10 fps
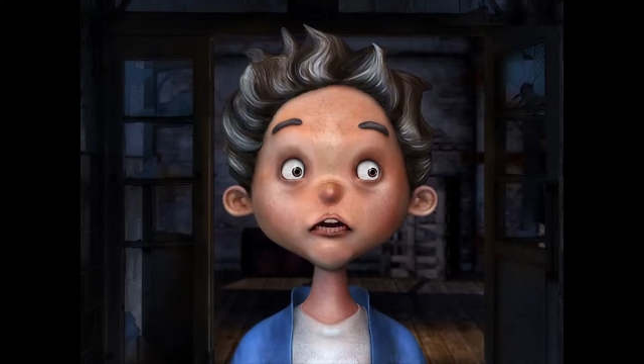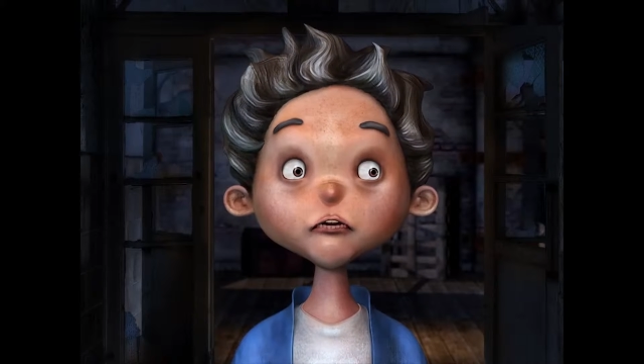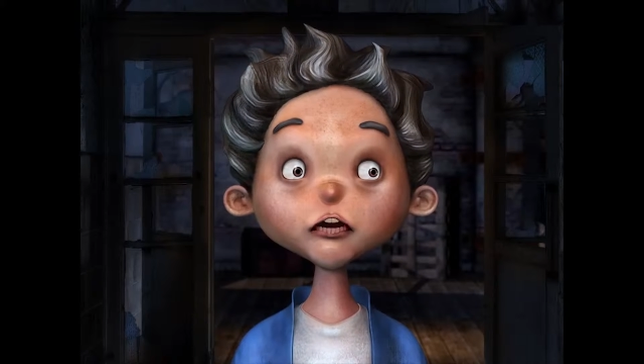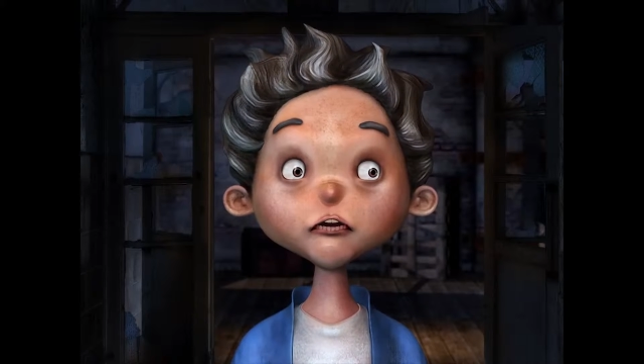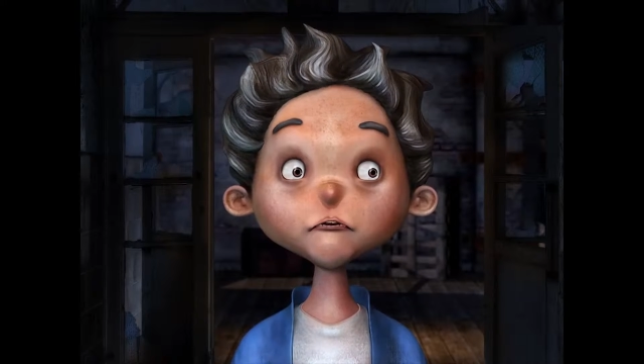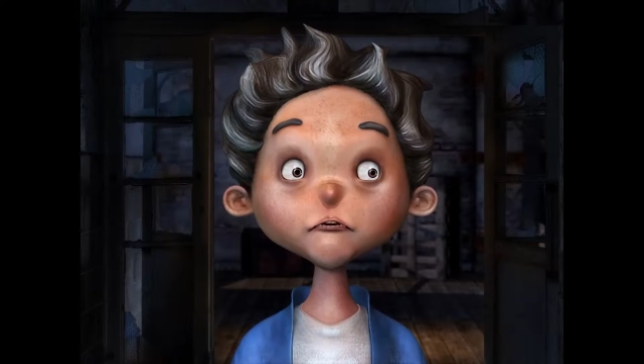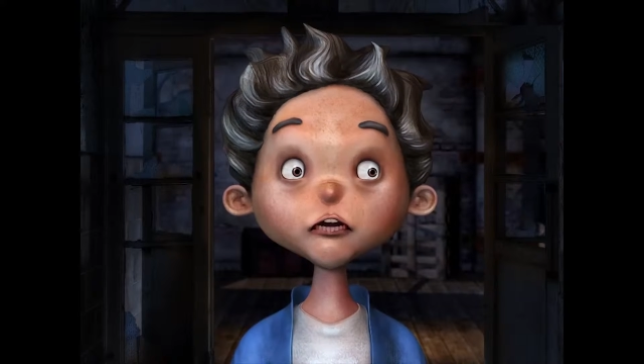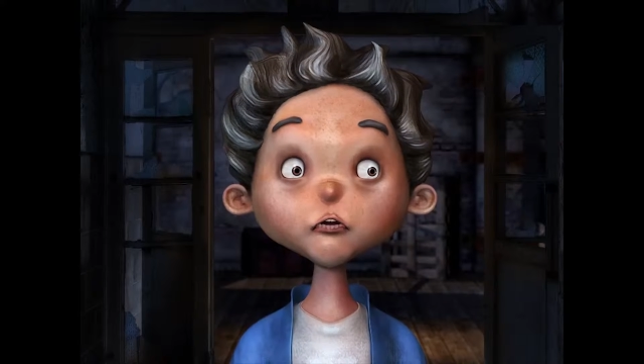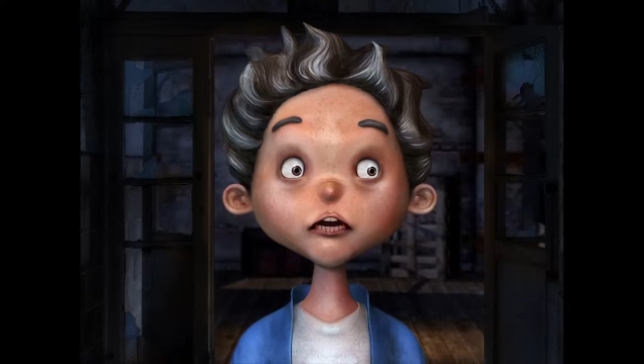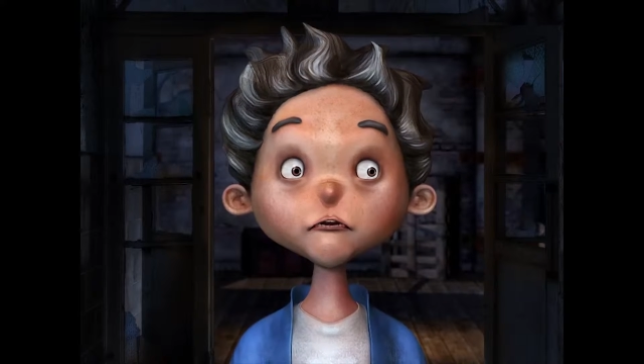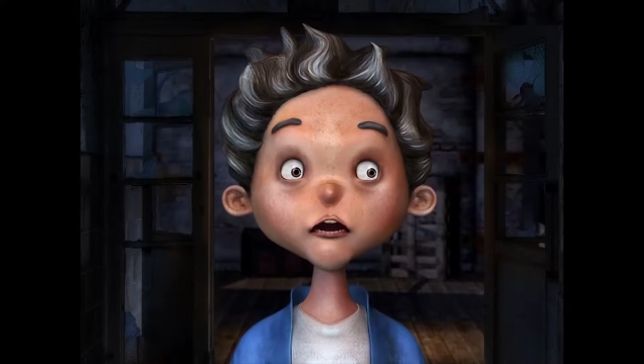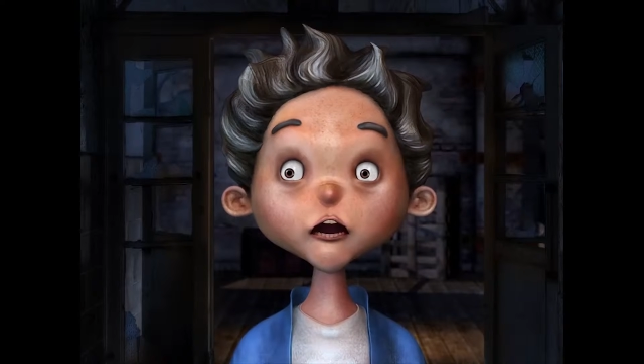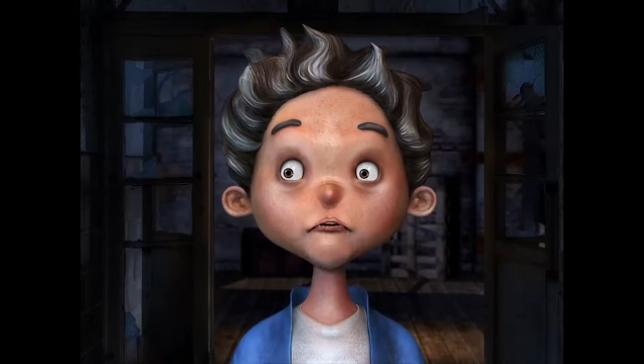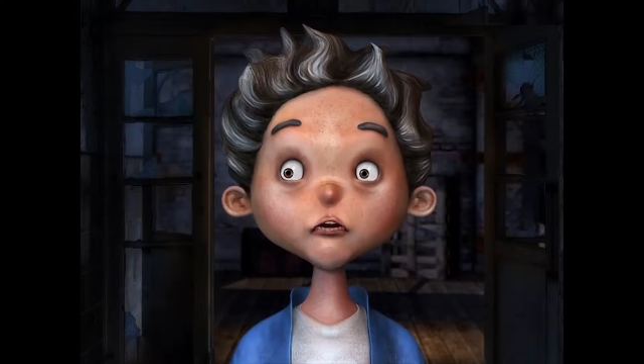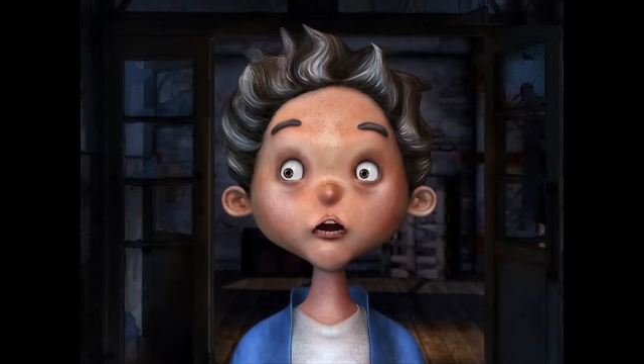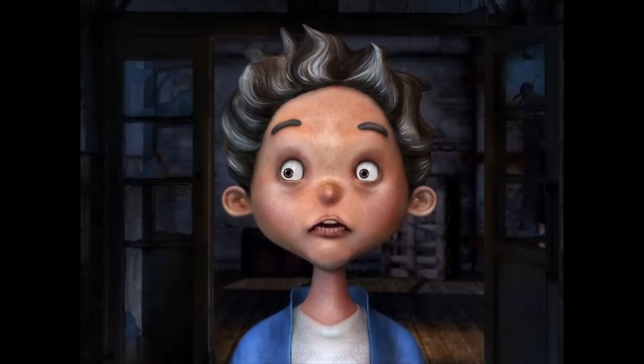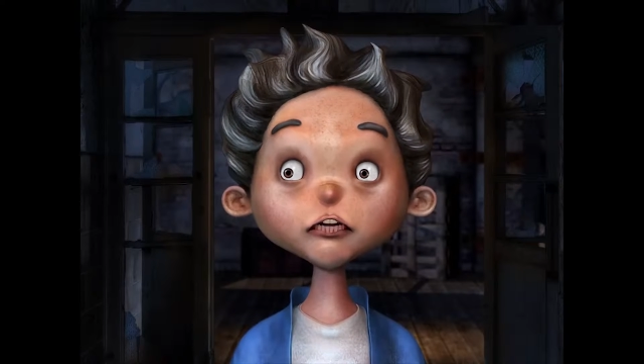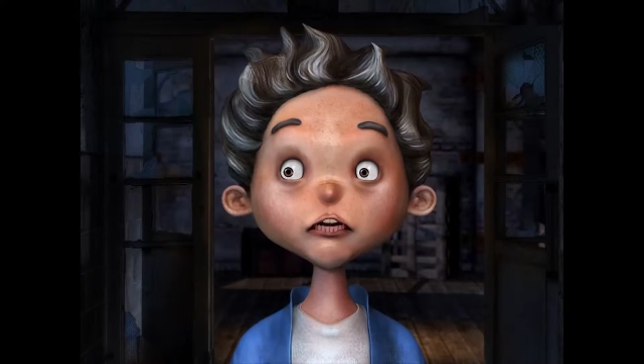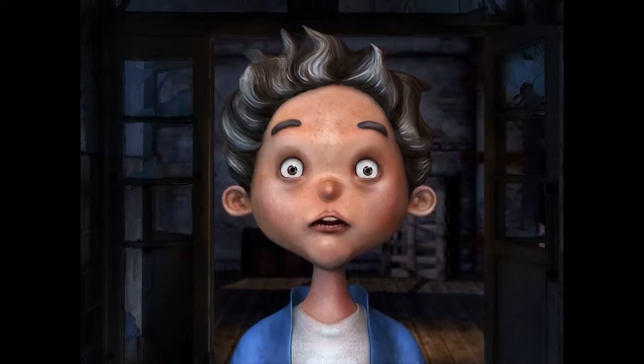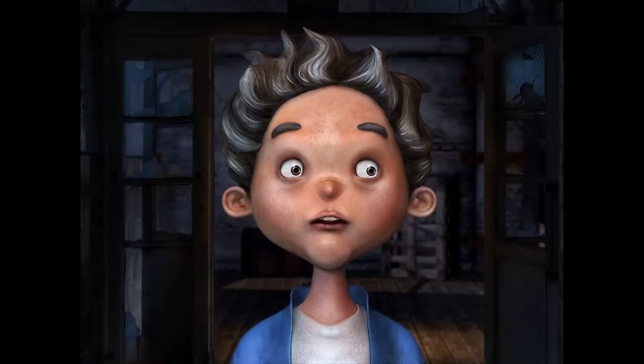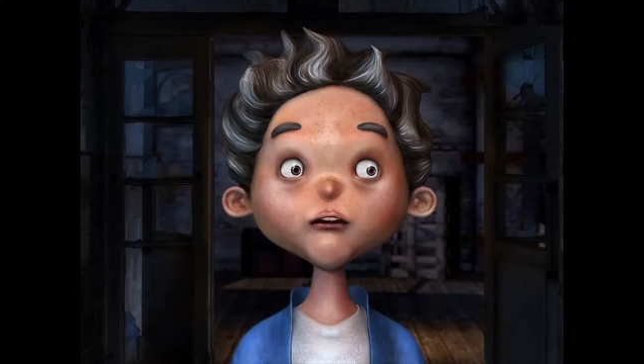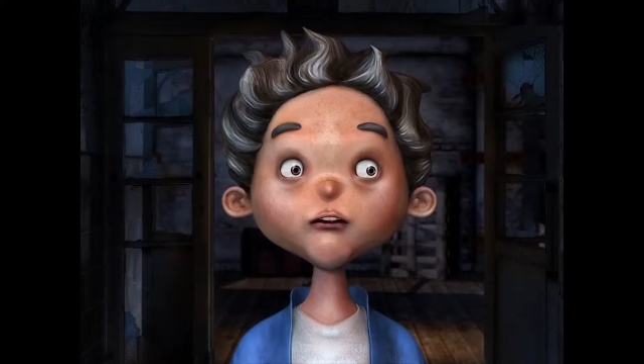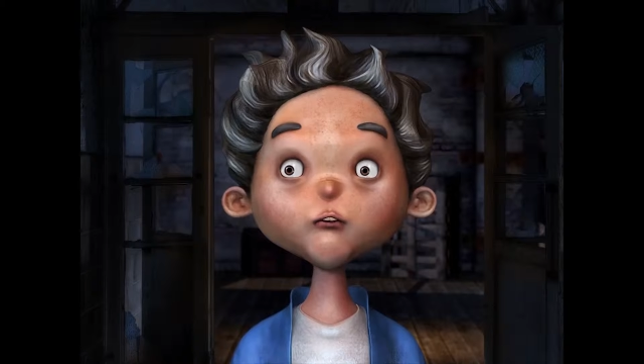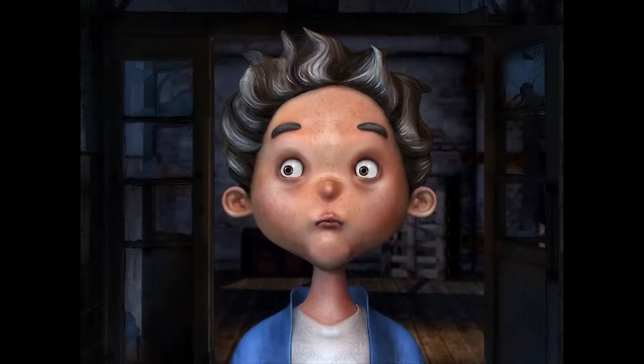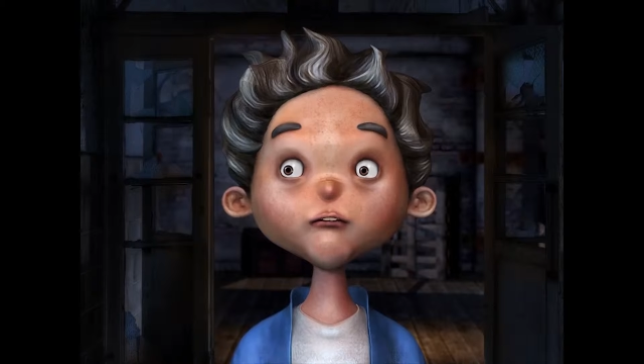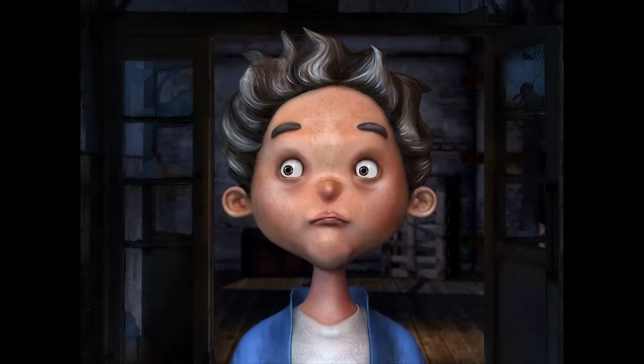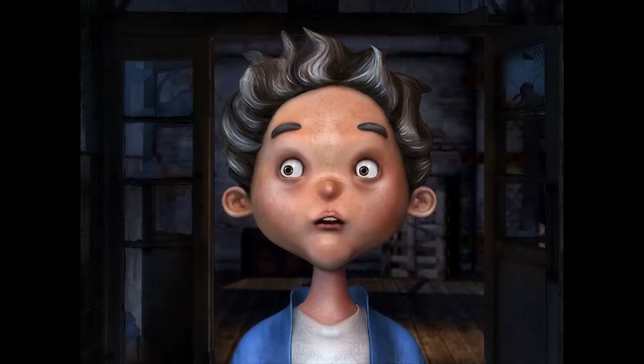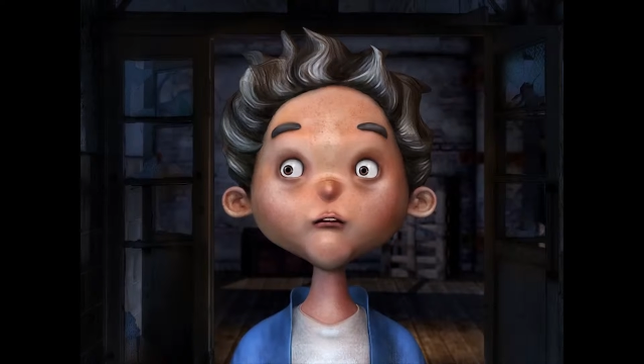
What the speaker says: defile there till thou comest to a deep river,